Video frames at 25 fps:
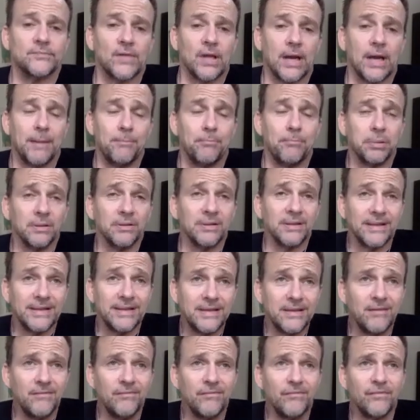I
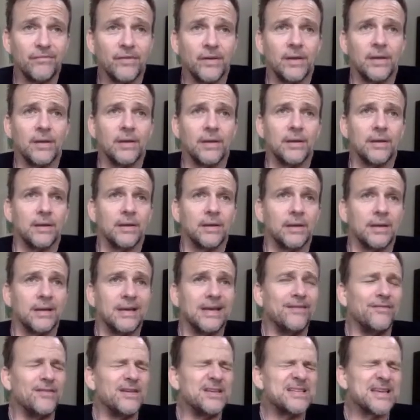believe
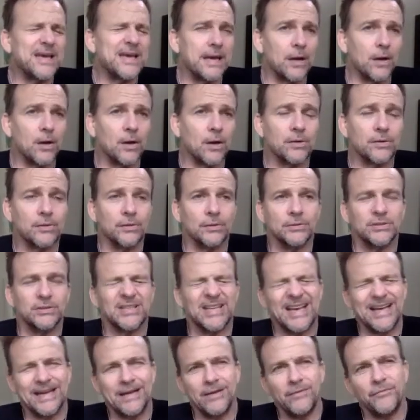in these characters.
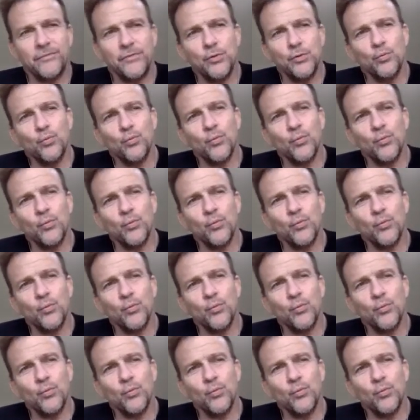And if you